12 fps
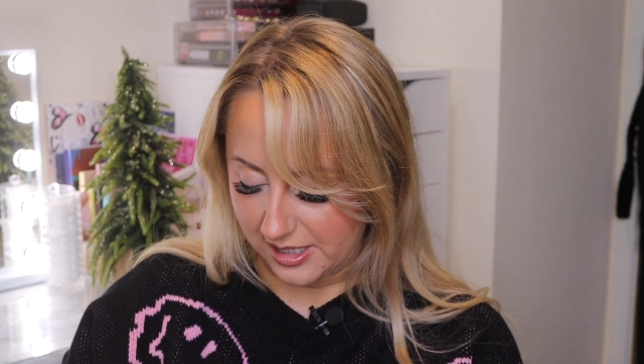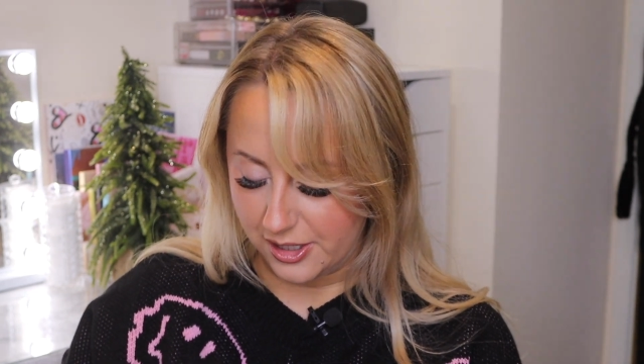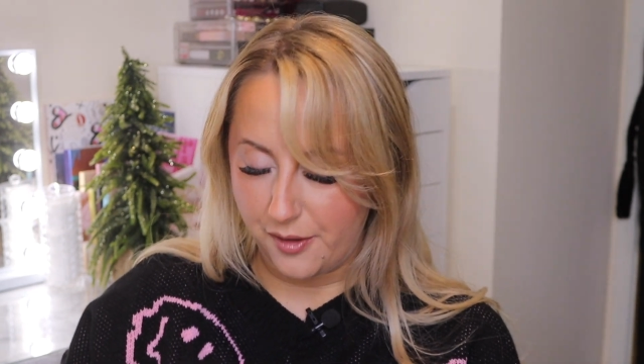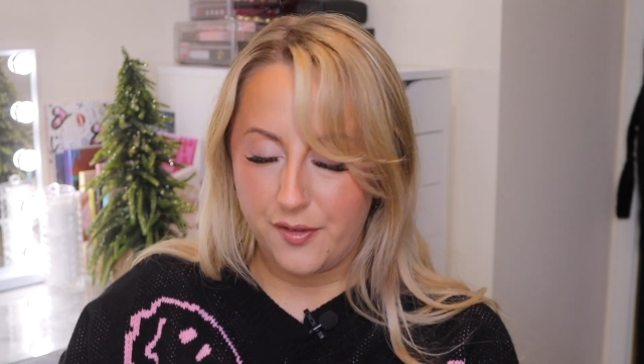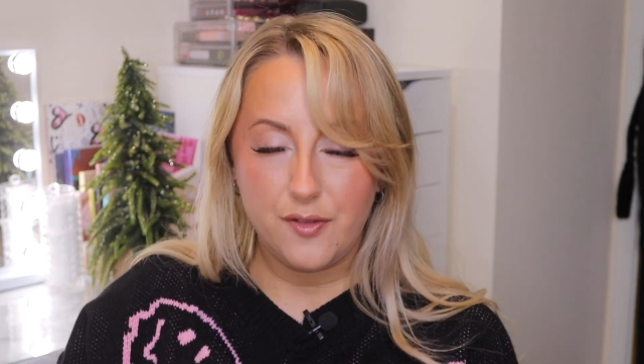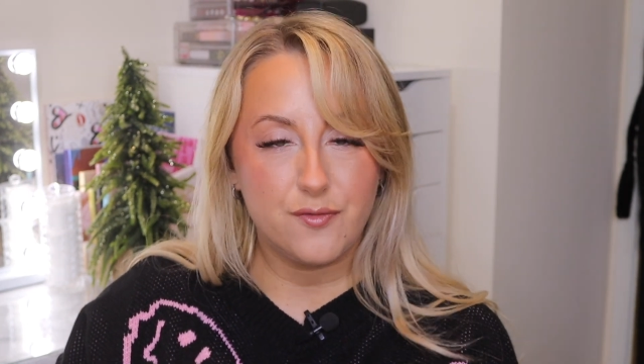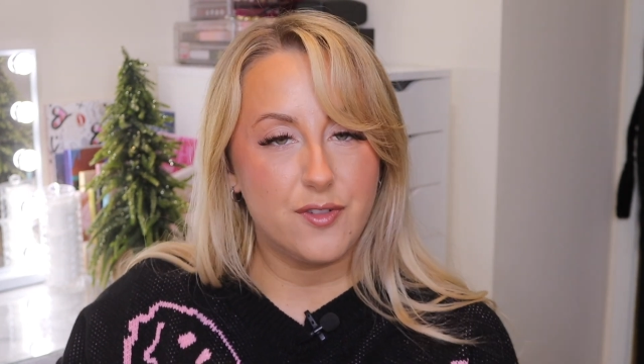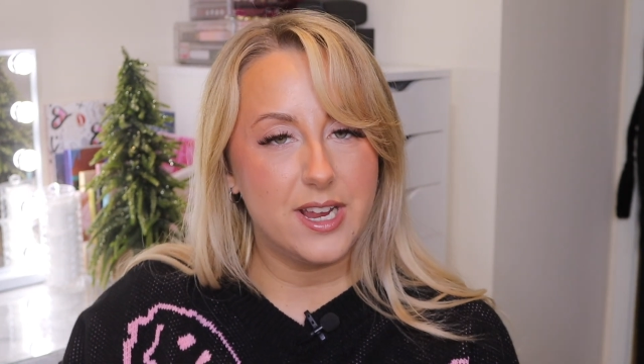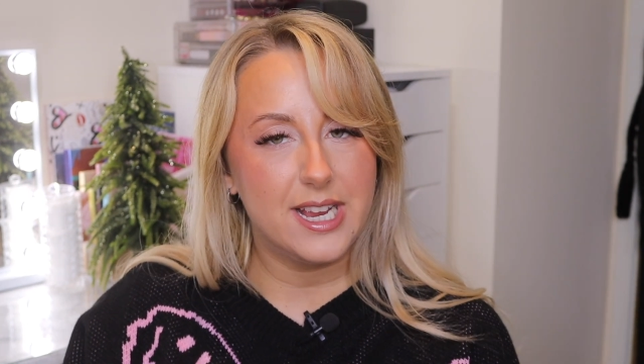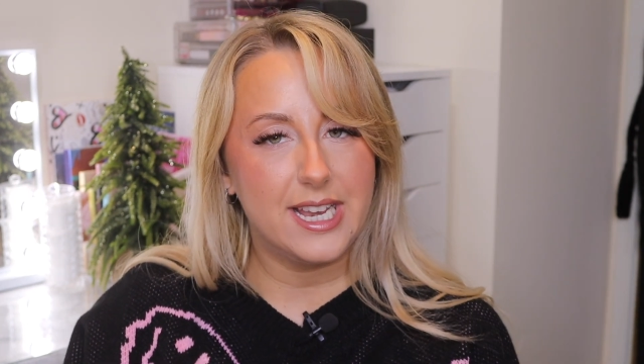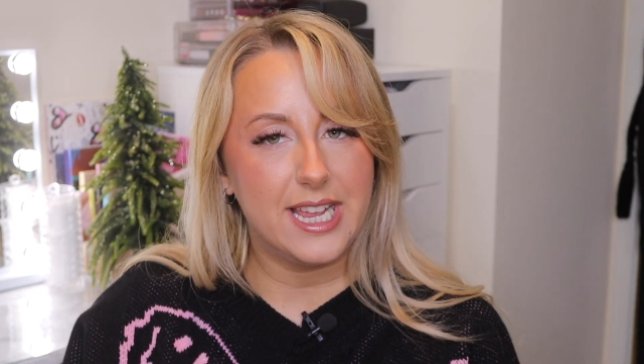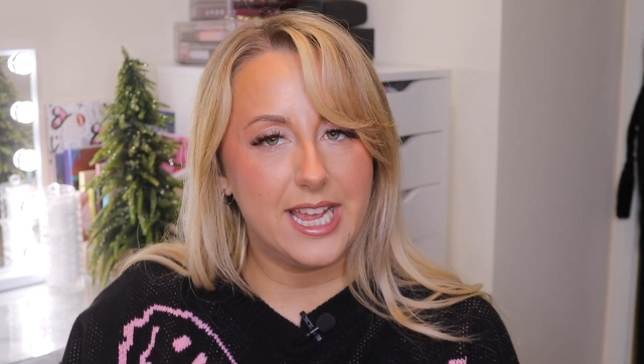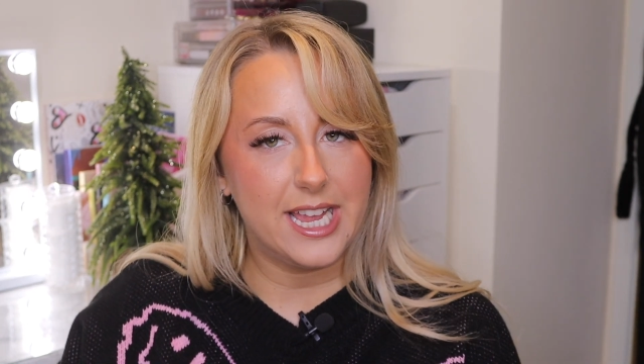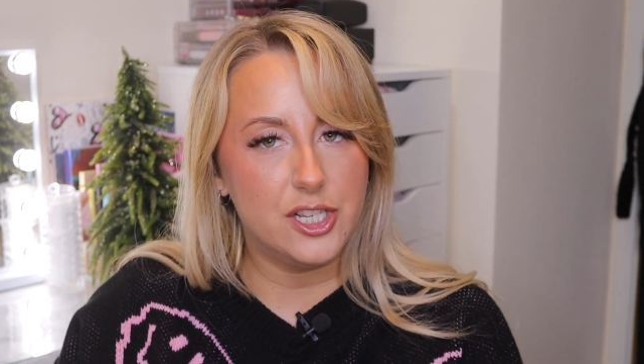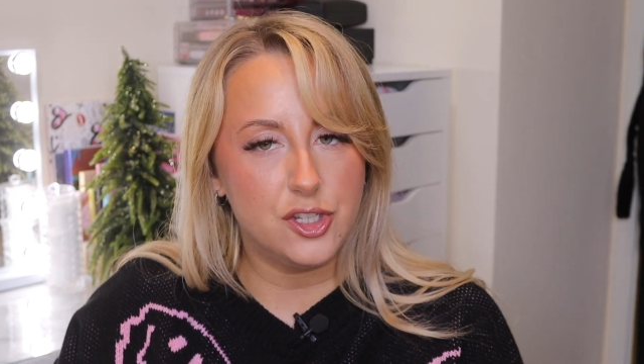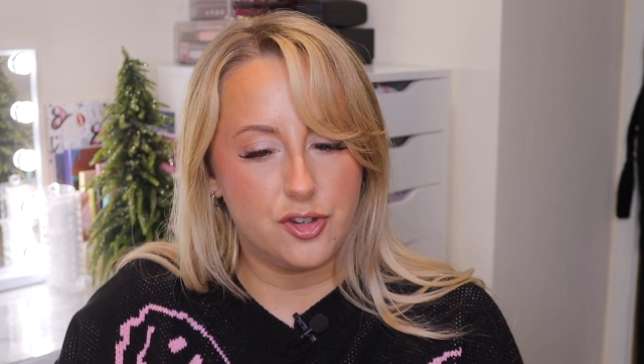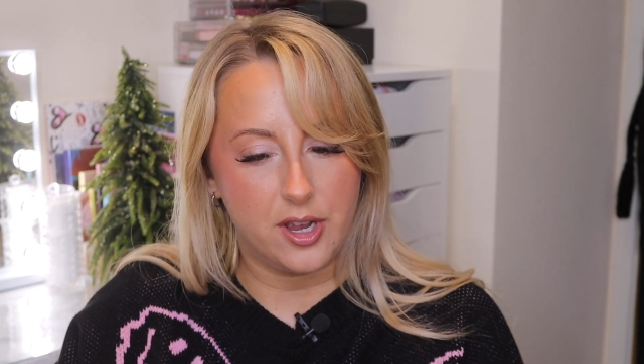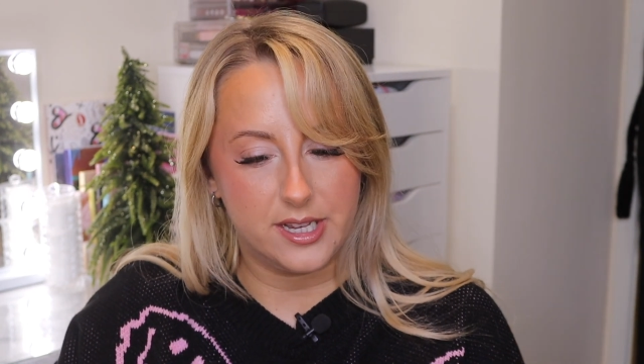Nothing really
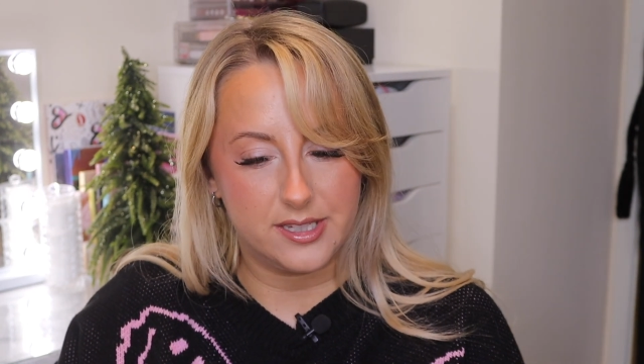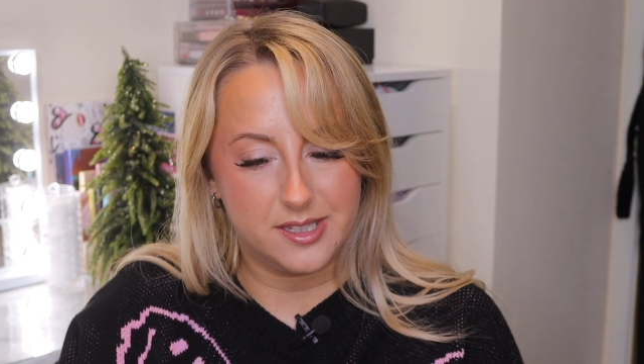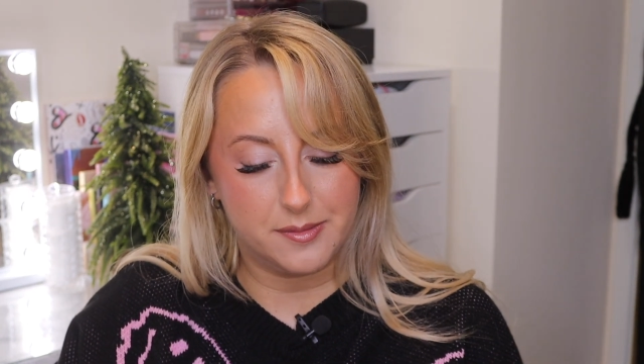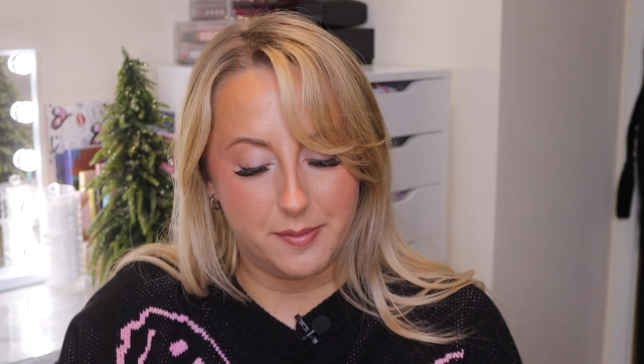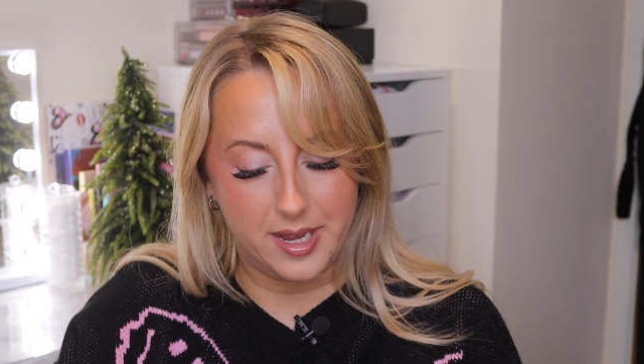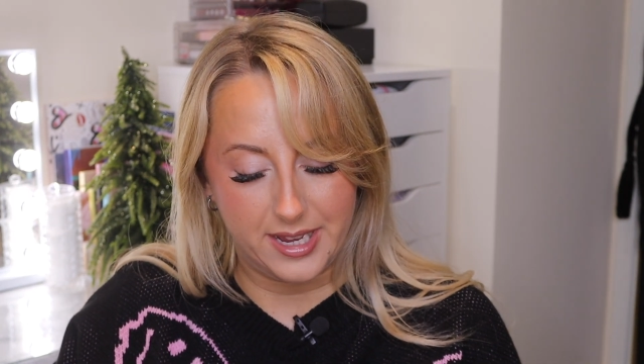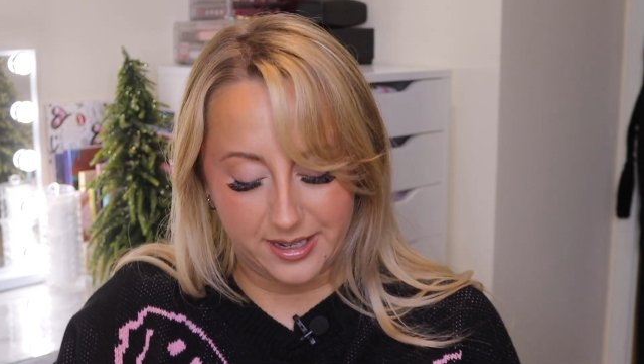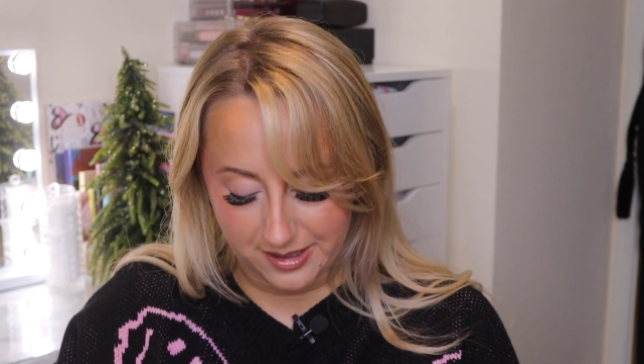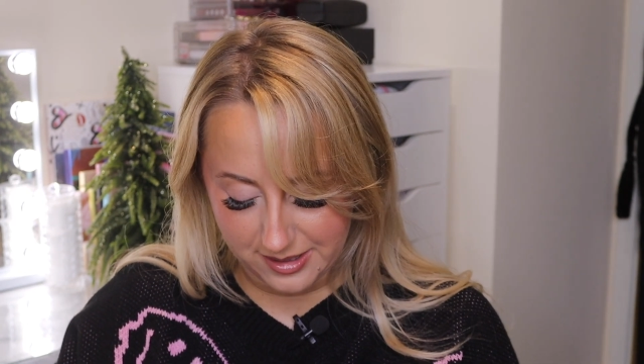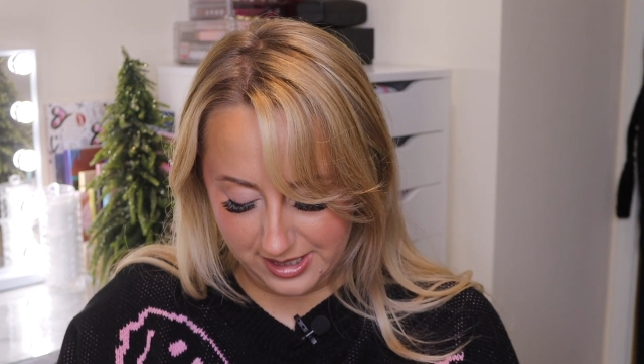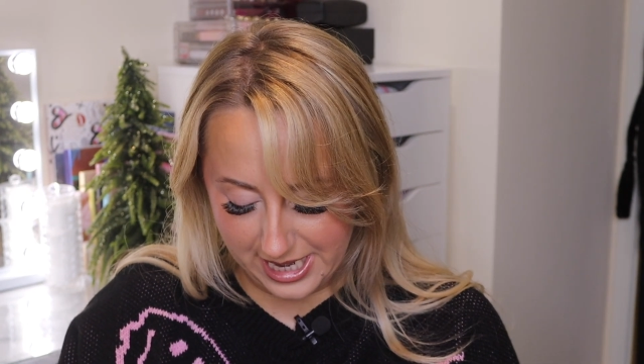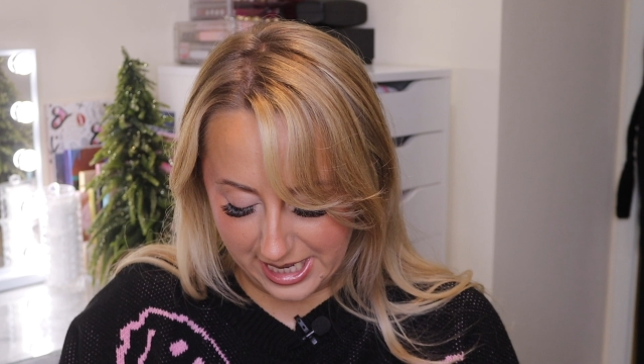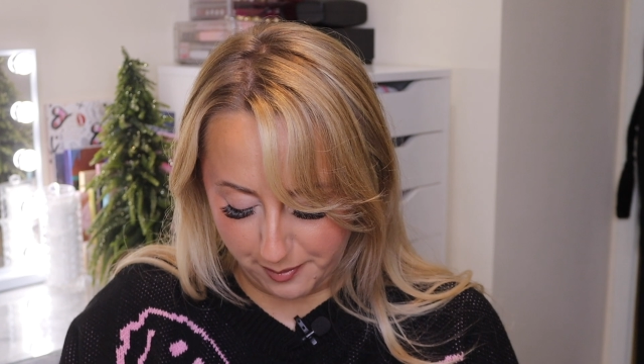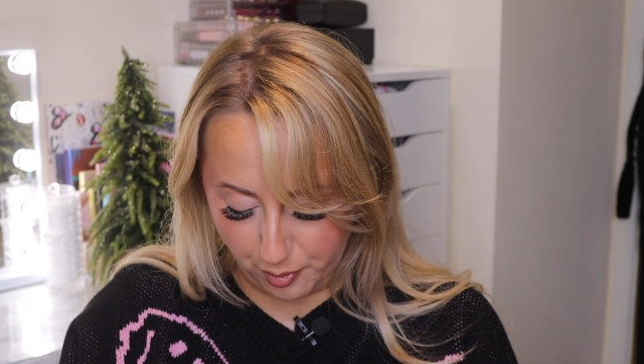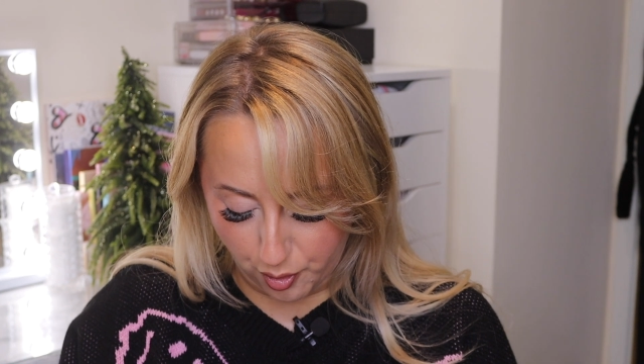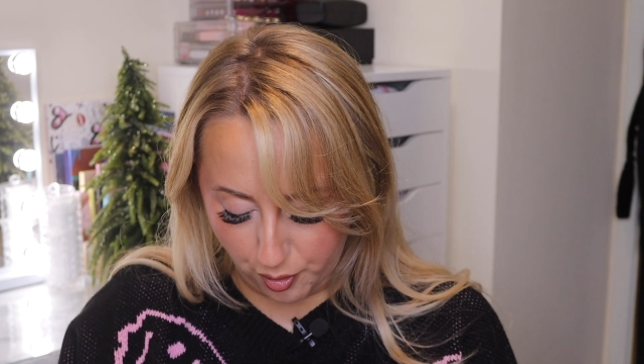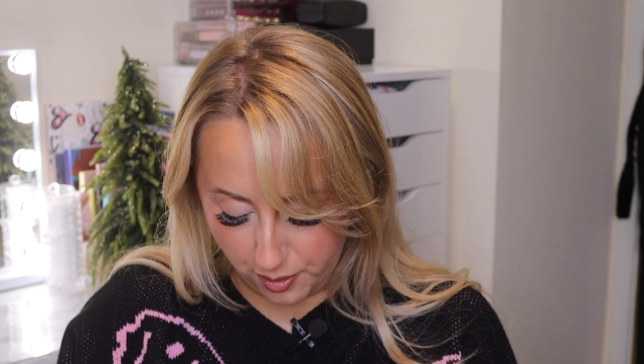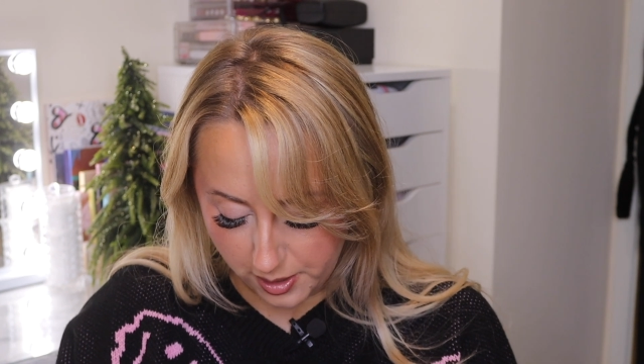interests me
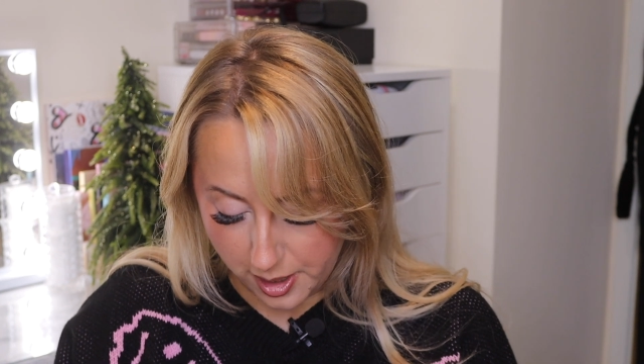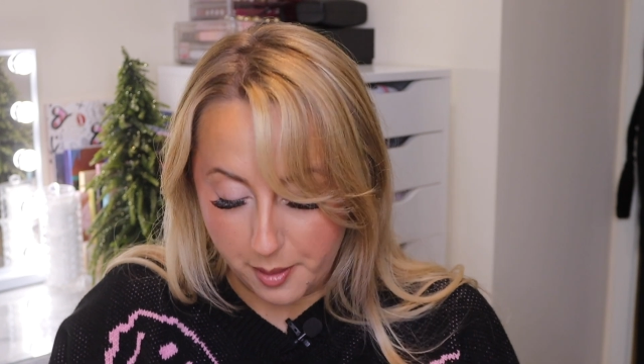anymore,